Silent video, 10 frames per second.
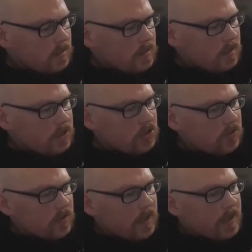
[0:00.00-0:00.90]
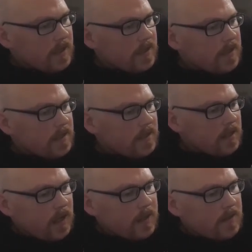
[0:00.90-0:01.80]
Now let's try
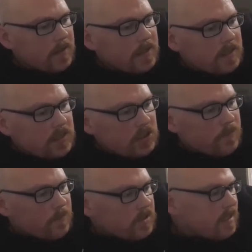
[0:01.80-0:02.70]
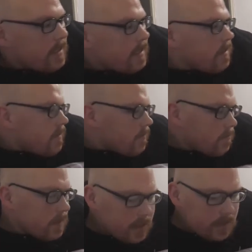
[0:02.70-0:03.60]
on the Super Tank
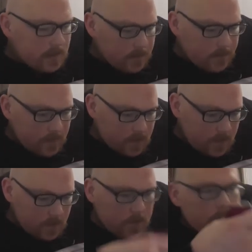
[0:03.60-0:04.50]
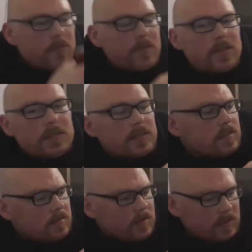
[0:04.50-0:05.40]
Mini. That's where I put
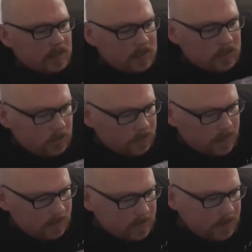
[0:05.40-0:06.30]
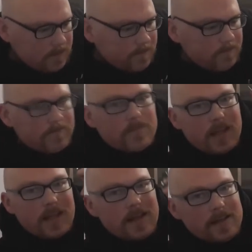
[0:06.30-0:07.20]
this. That's not the Super Tank Mini.
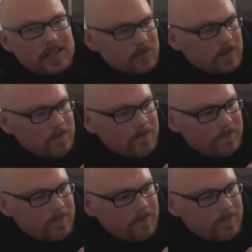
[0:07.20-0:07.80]
This one.